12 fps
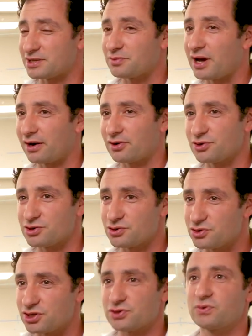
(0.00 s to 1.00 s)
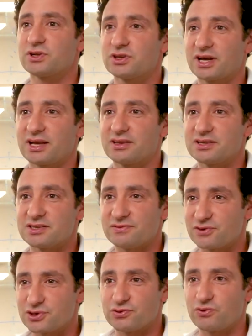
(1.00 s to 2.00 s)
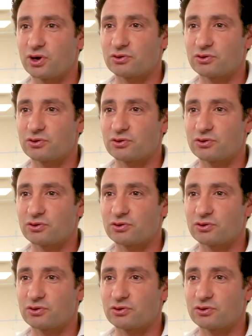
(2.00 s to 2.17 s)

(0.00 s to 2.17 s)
it doesn't matter because you just want to get this first